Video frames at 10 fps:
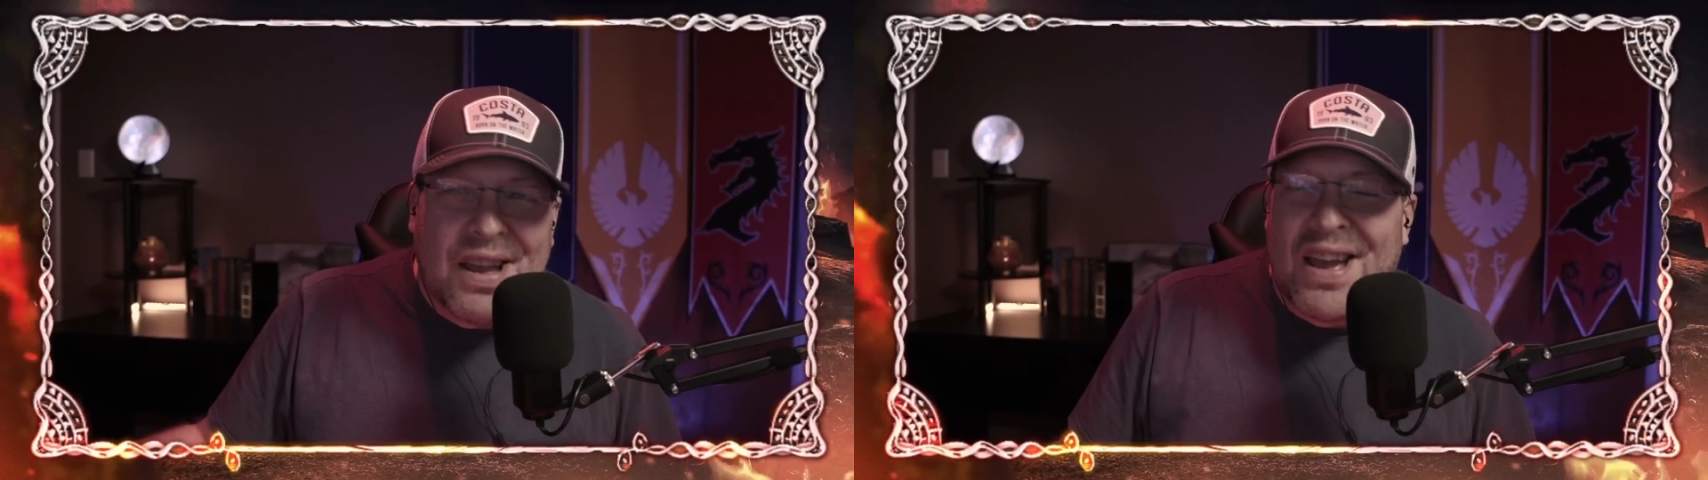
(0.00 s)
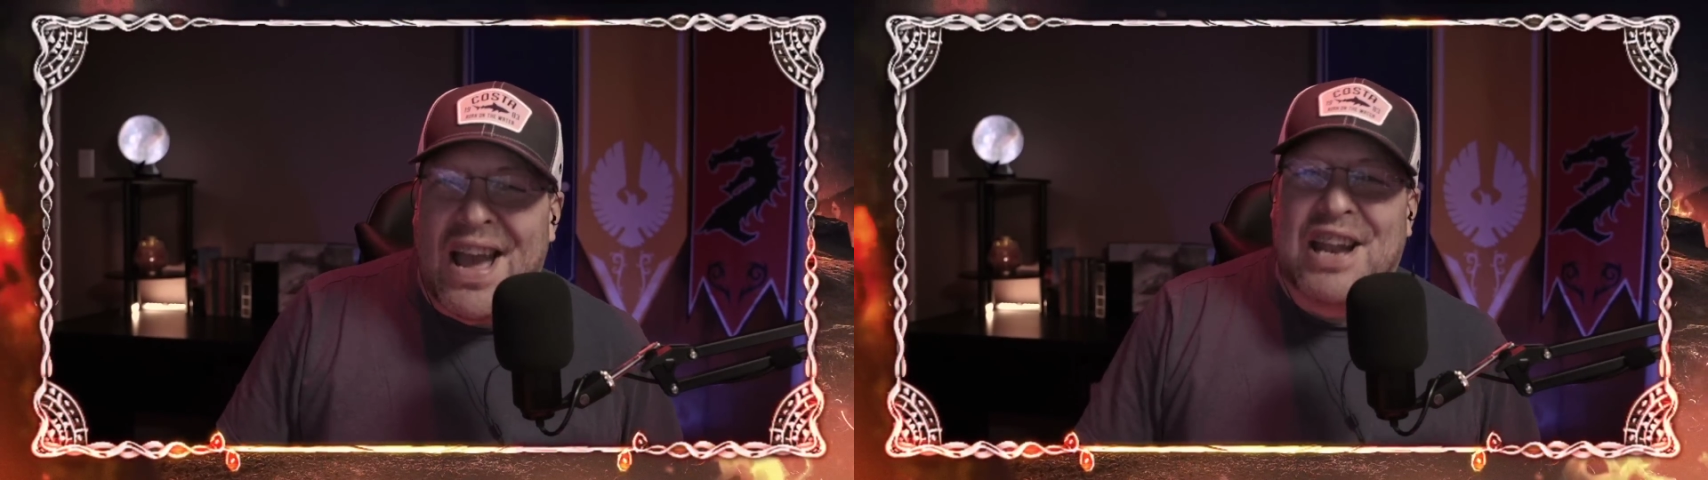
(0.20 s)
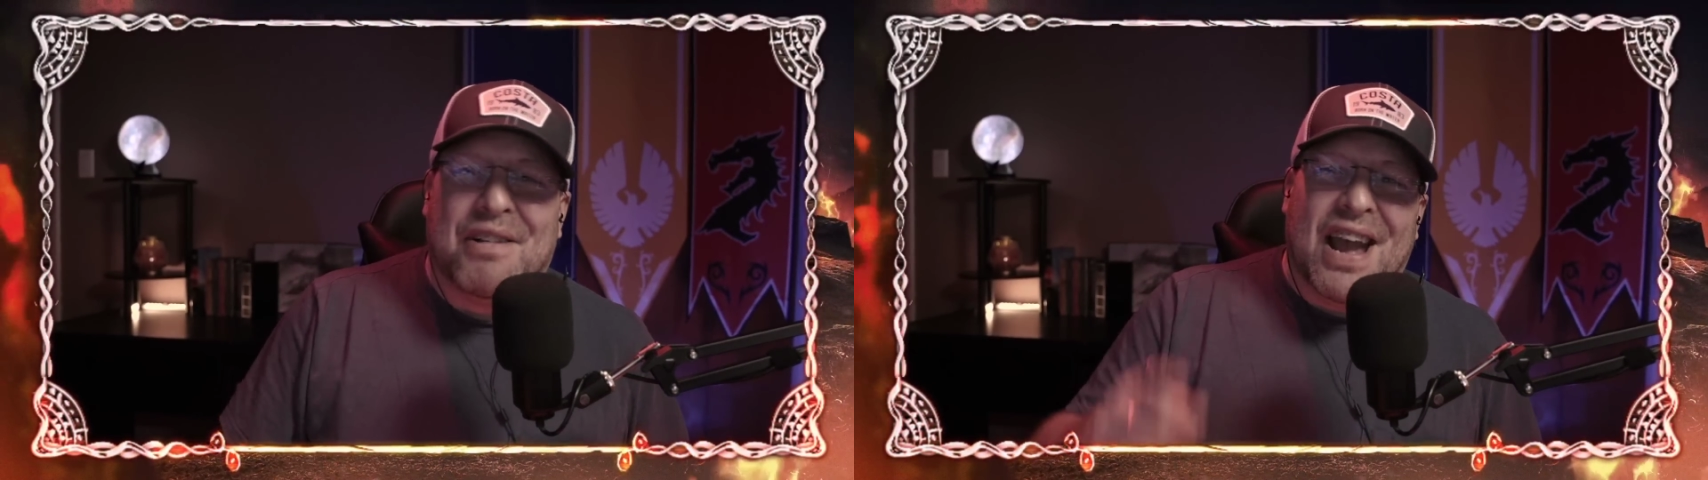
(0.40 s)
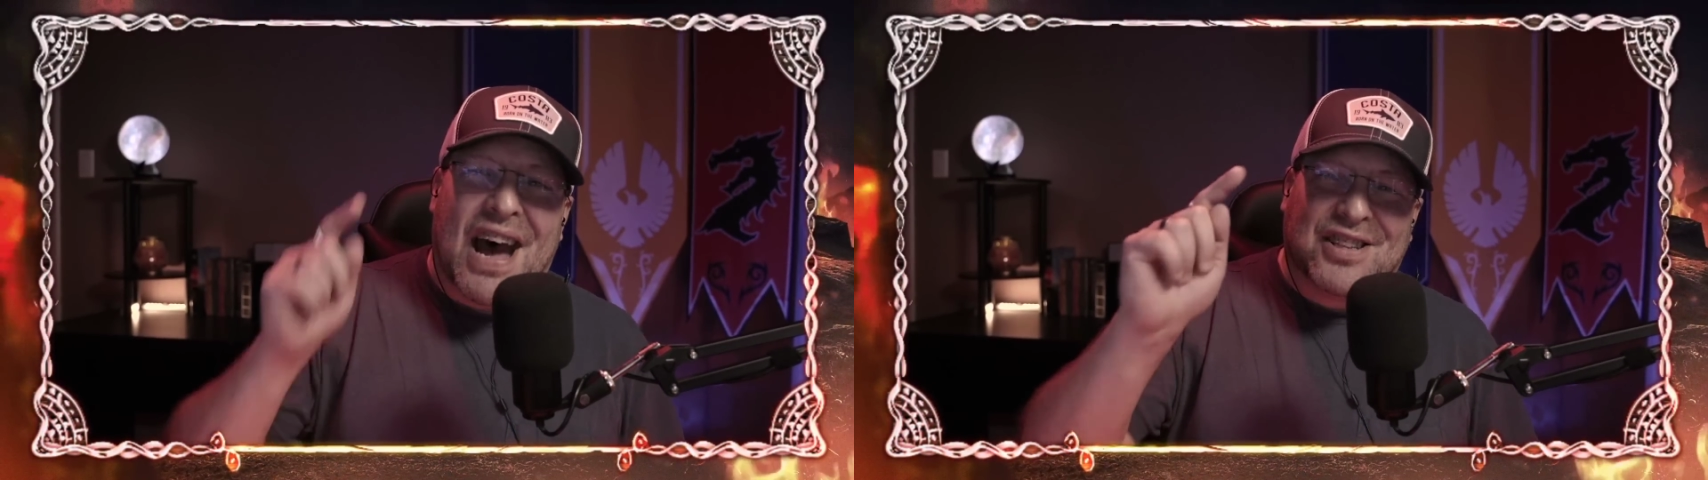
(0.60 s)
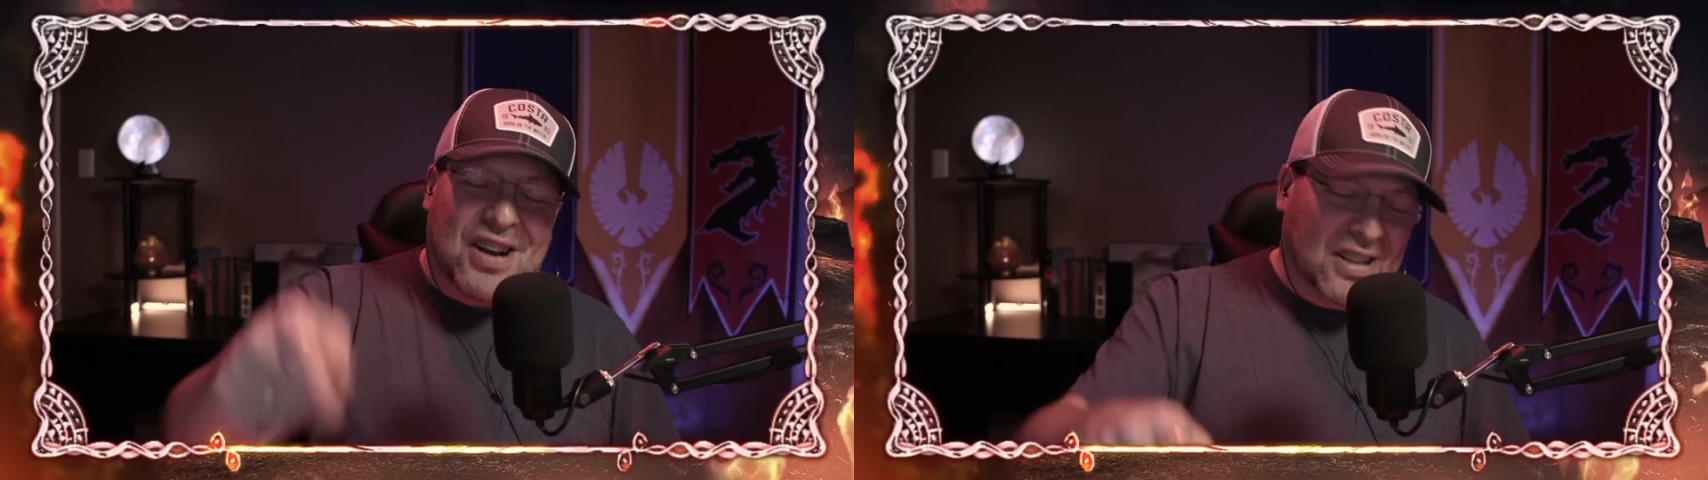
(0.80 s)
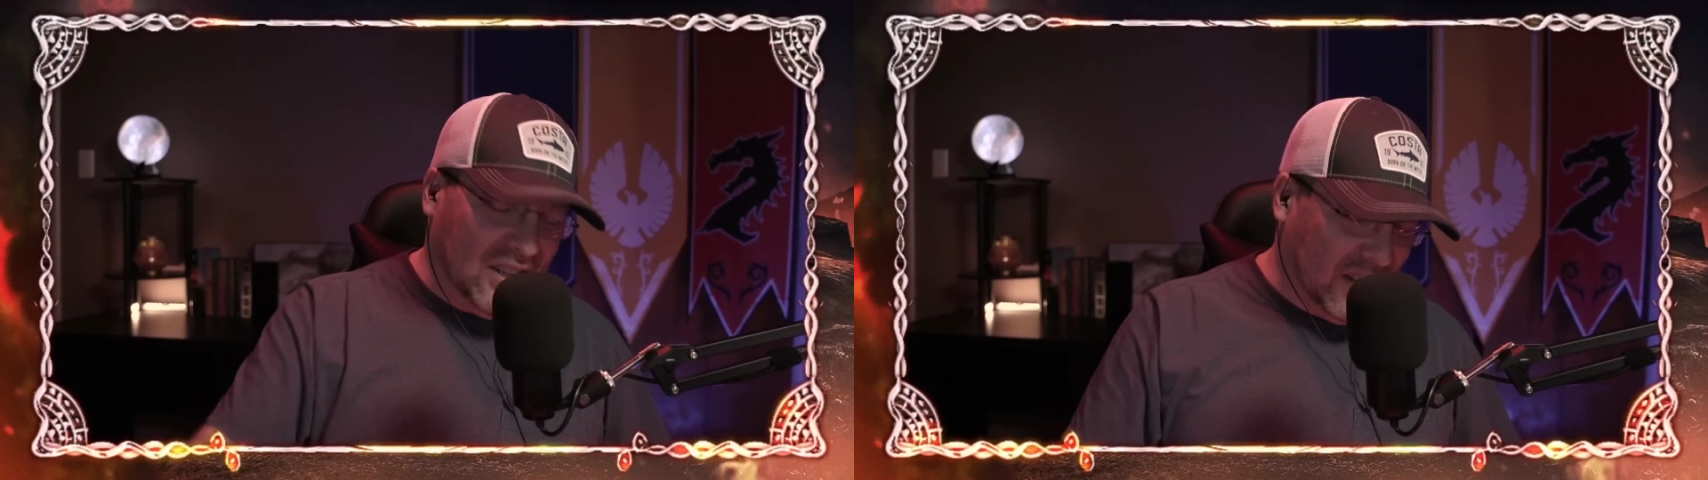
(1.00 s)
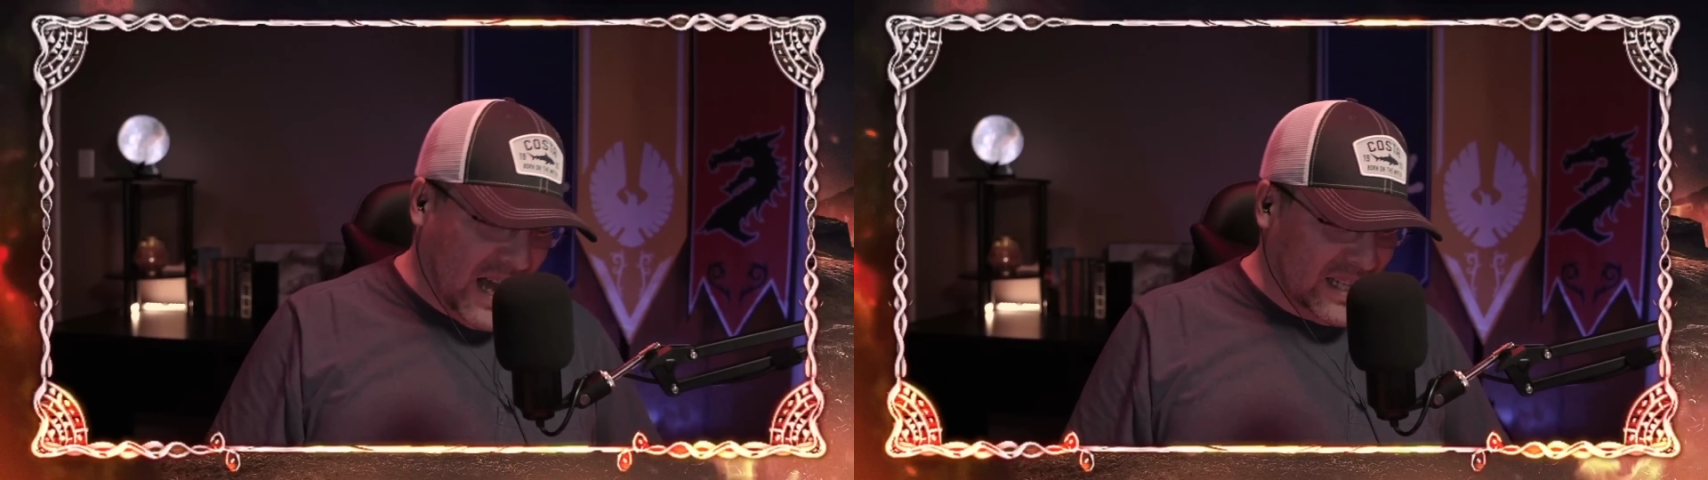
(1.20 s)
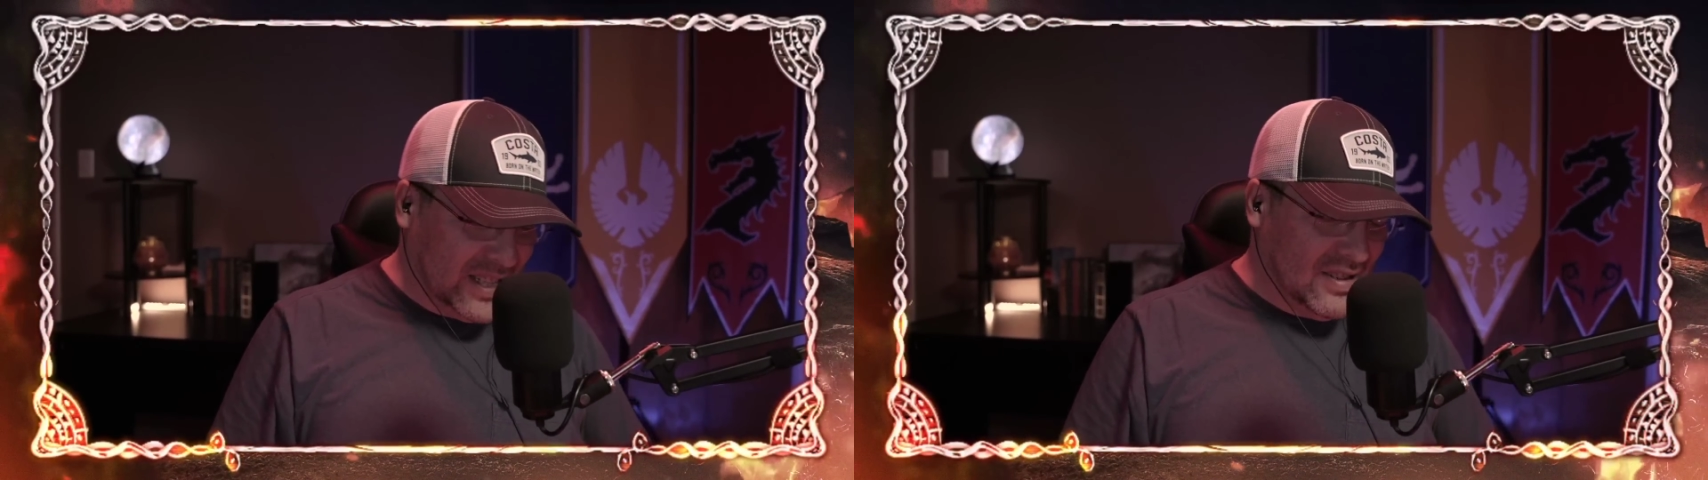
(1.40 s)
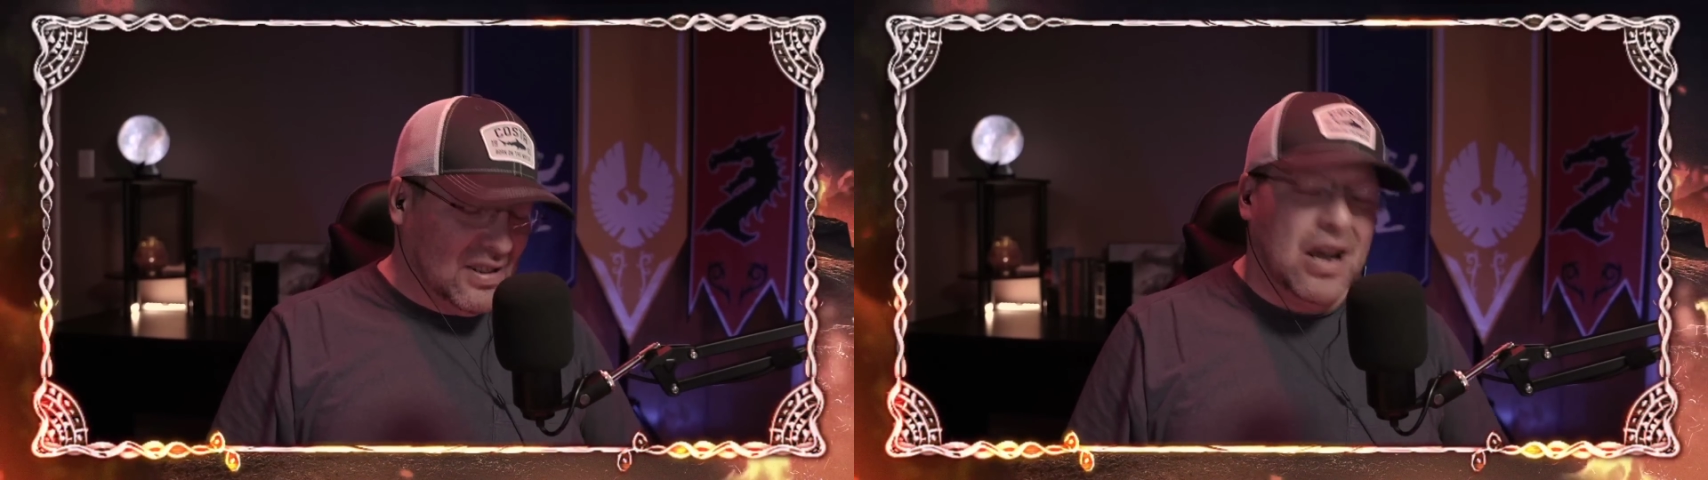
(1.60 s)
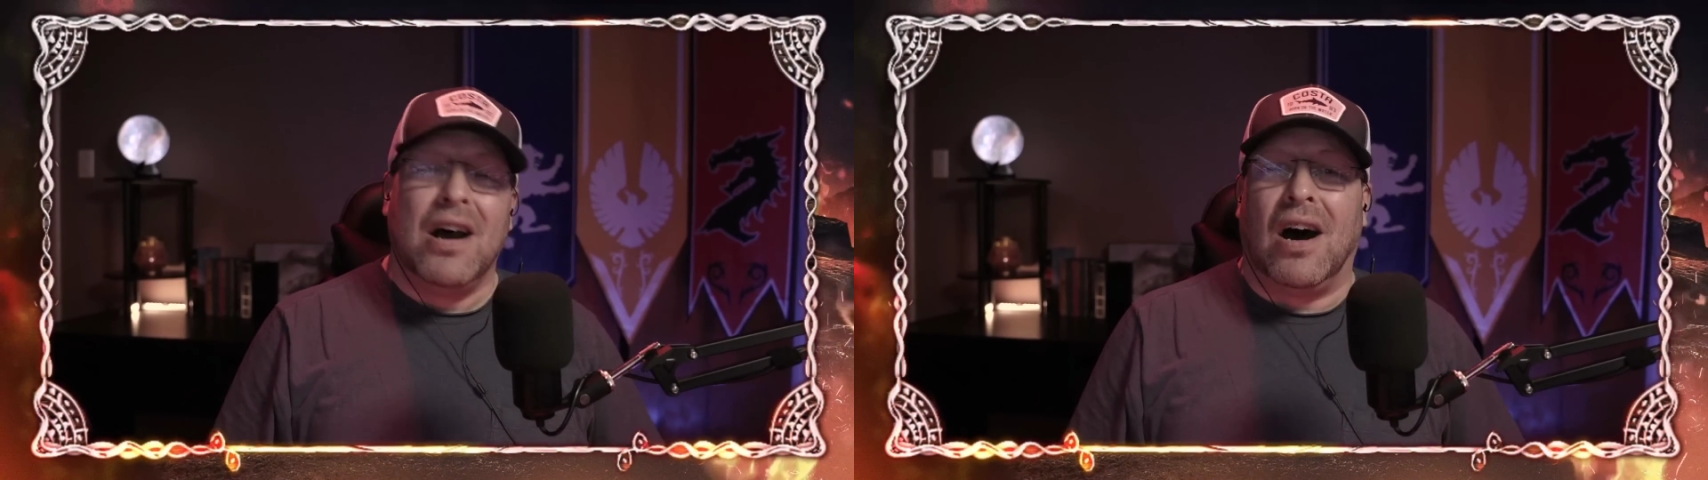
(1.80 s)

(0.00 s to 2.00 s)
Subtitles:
Anyway, I'll talk to you guys soon.